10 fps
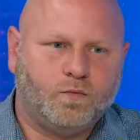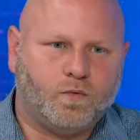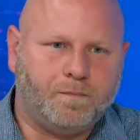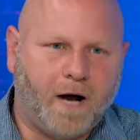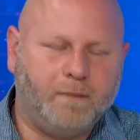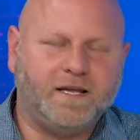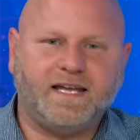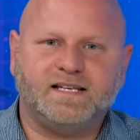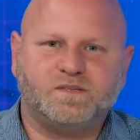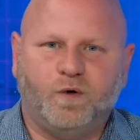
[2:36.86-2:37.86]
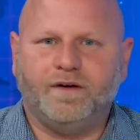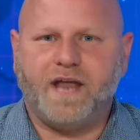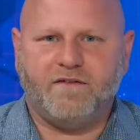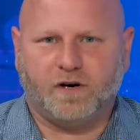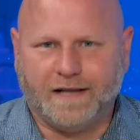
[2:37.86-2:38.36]
Republicans will
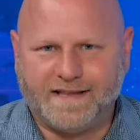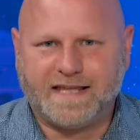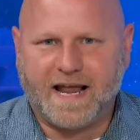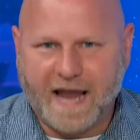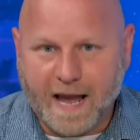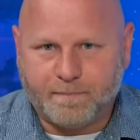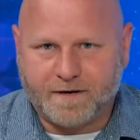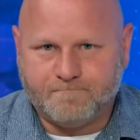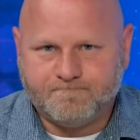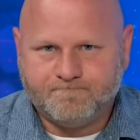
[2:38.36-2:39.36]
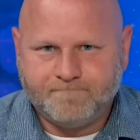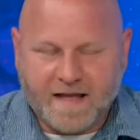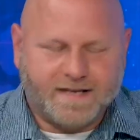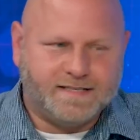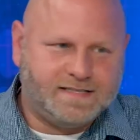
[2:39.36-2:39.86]
never let that happen.
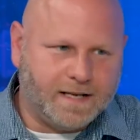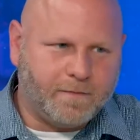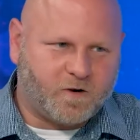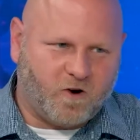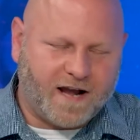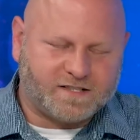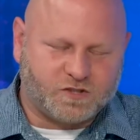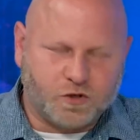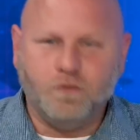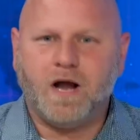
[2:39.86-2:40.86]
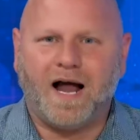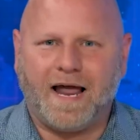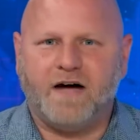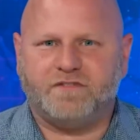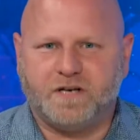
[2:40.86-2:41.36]
Democrats do not
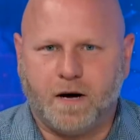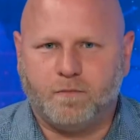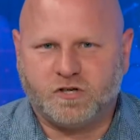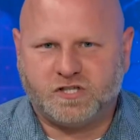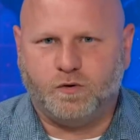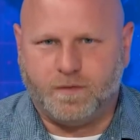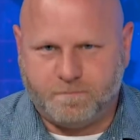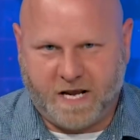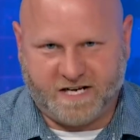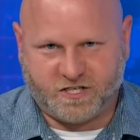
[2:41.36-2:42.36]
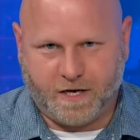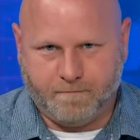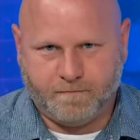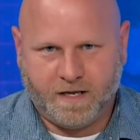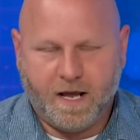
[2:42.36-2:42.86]
have the numbers to impeach
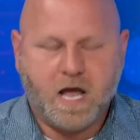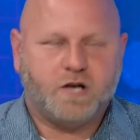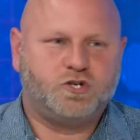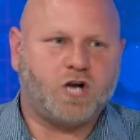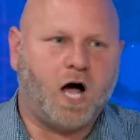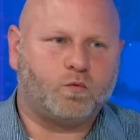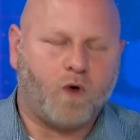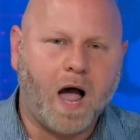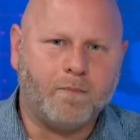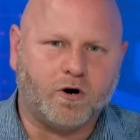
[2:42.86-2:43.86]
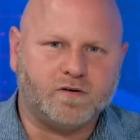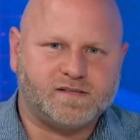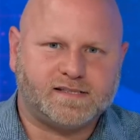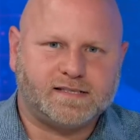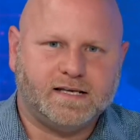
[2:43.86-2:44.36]
him. John
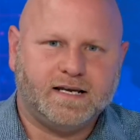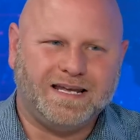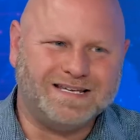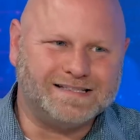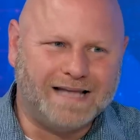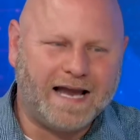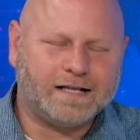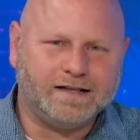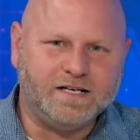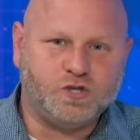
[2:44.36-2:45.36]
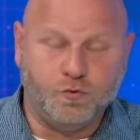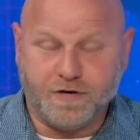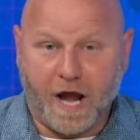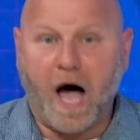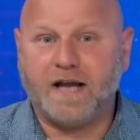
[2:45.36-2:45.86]
Roberts is likely to
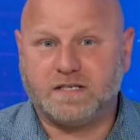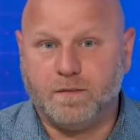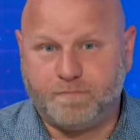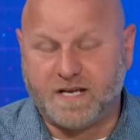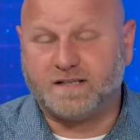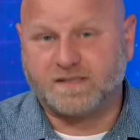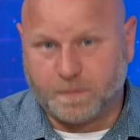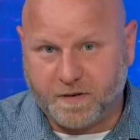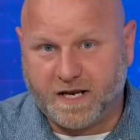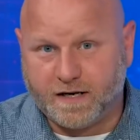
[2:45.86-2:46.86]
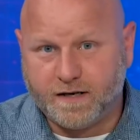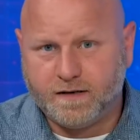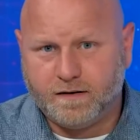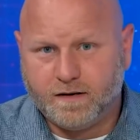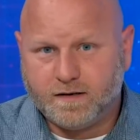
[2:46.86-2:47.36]
not be
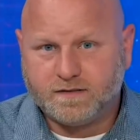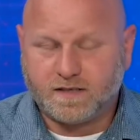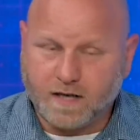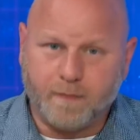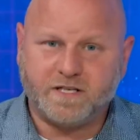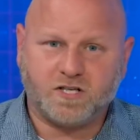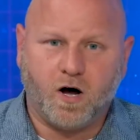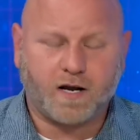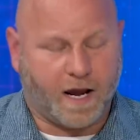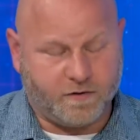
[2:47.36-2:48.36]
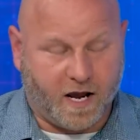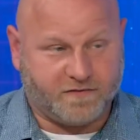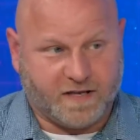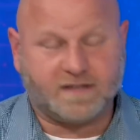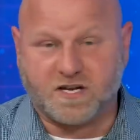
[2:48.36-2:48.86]
subpoenaed to come and talk. I, I
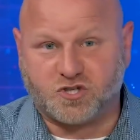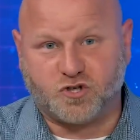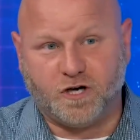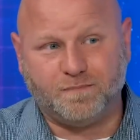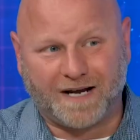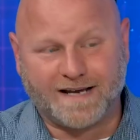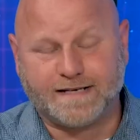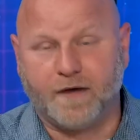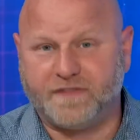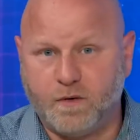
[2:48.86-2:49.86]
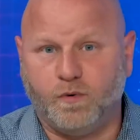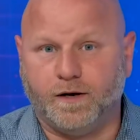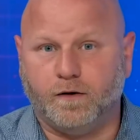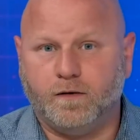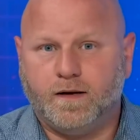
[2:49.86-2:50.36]
think they should, but I doubt they
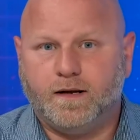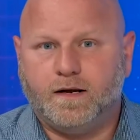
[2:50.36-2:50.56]
will.